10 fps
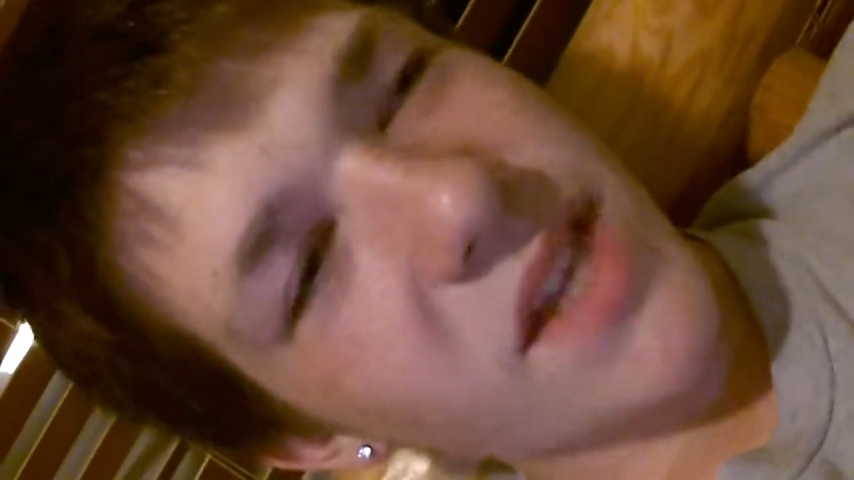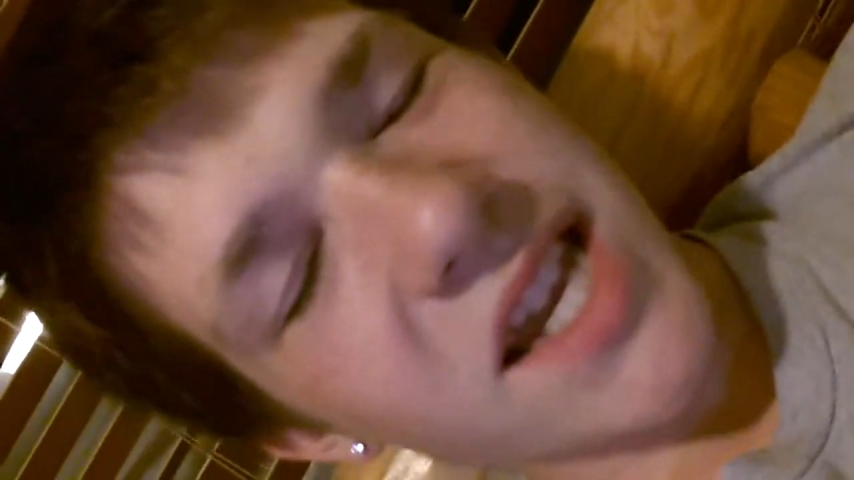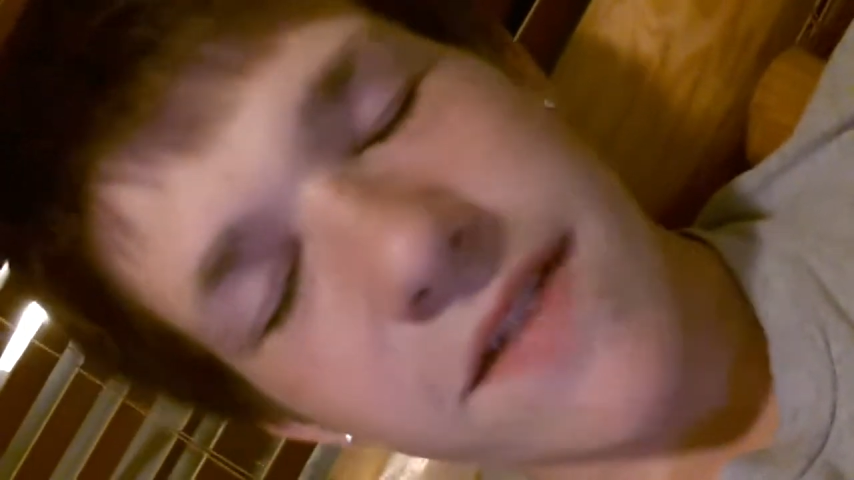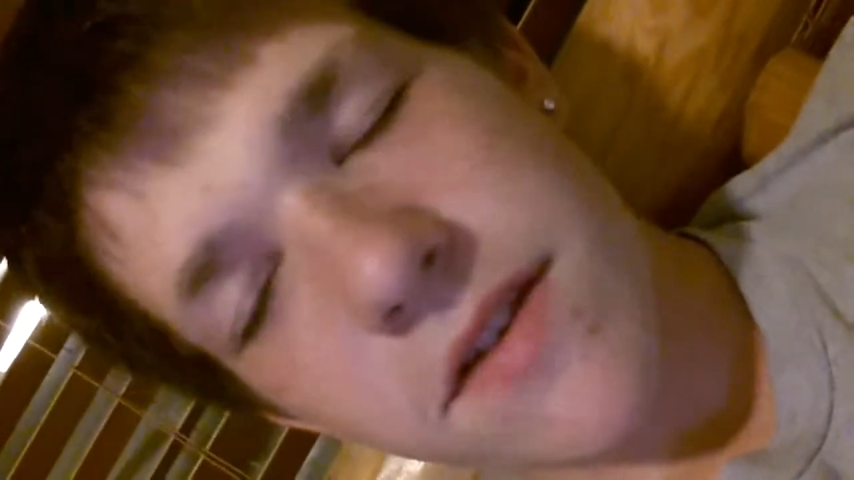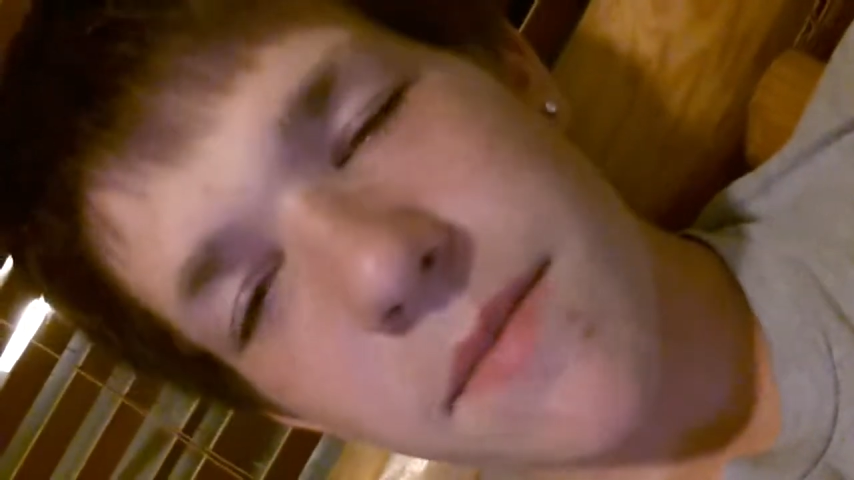
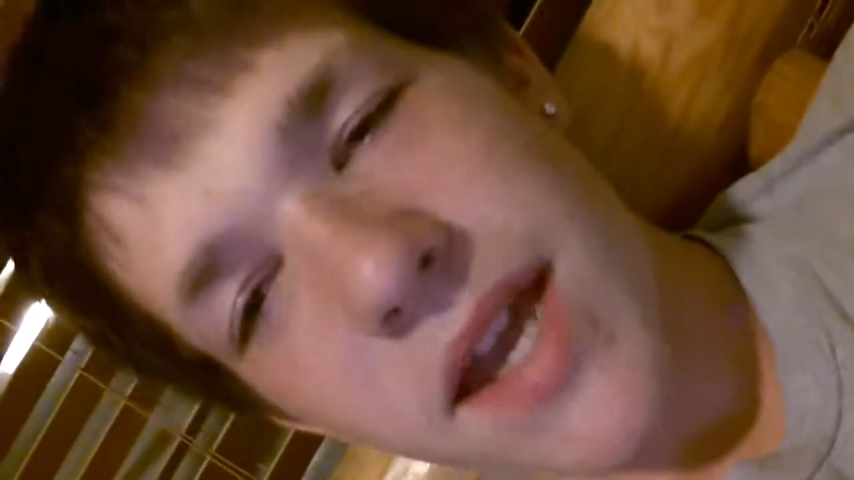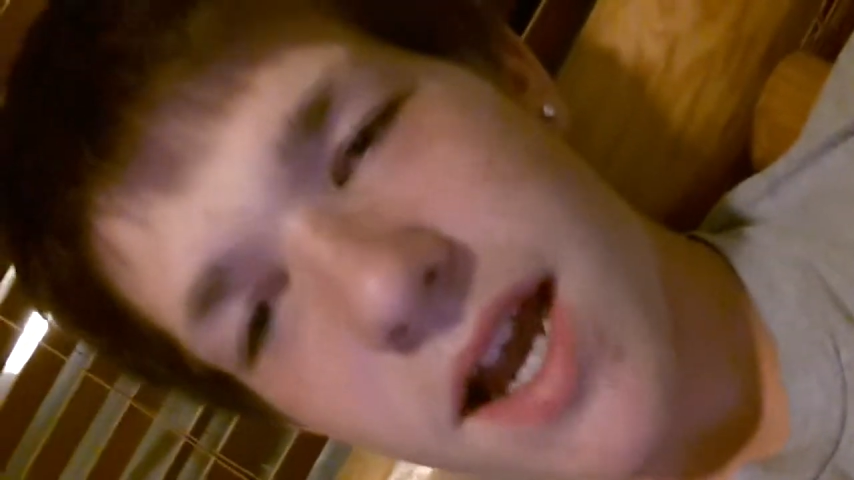Even me,